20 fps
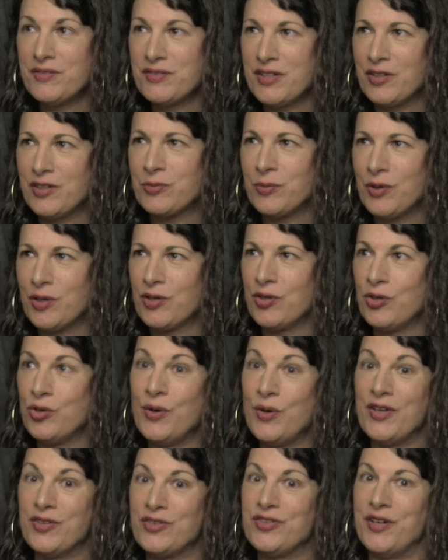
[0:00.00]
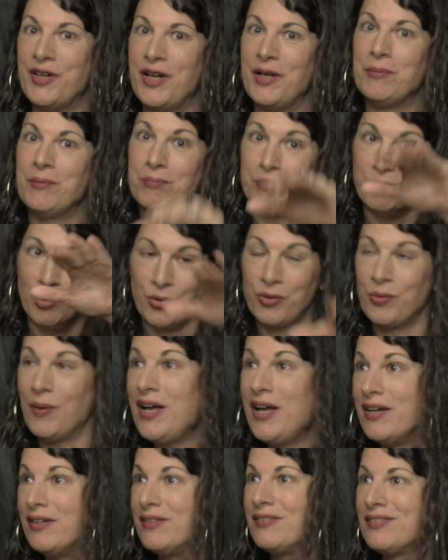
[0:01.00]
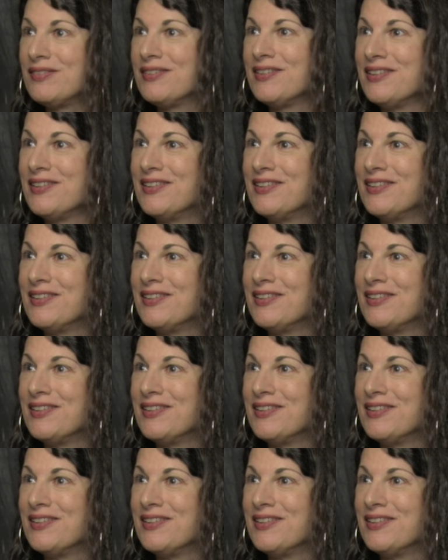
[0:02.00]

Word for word: sex worker who has done it both ways,